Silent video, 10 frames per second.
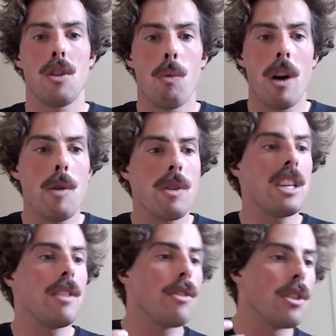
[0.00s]
the way we
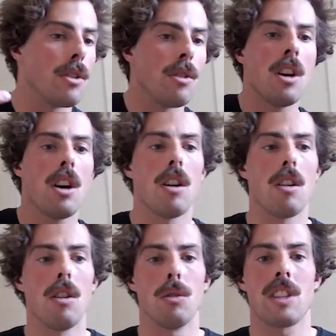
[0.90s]
give, you know,
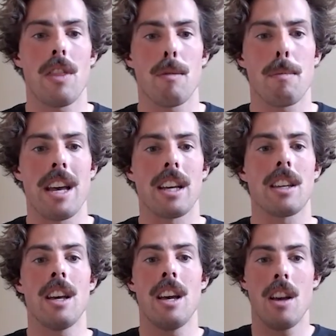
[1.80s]
uh, loans at the
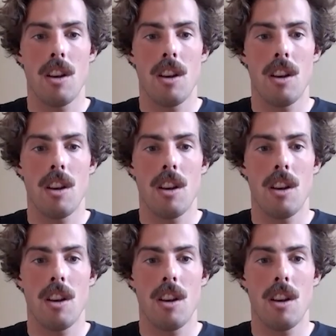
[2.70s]
bank.